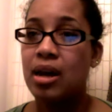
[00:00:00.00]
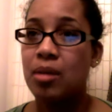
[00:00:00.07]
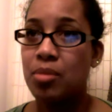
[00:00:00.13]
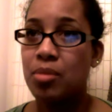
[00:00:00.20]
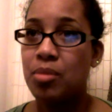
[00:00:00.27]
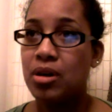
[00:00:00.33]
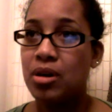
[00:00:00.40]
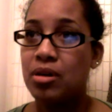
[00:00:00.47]

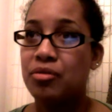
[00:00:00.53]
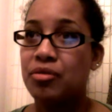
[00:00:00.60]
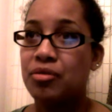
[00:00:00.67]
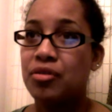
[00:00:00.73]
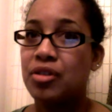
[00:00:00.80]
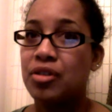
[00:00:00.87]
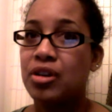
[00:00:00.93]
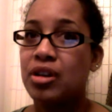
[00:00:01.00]
above
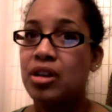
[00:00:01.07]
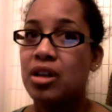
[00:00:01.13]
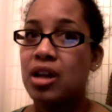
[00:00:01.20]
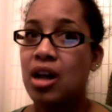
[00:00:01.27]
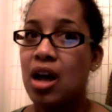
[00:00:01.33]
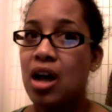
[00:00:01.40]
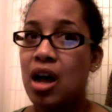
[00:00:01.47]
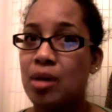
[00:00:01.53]

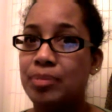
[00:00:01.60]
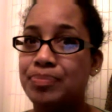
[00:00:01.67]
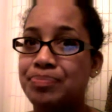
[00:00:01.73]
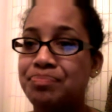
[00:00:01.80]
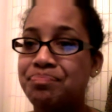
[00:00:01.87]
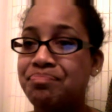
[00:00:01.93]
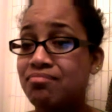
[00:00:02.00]
um,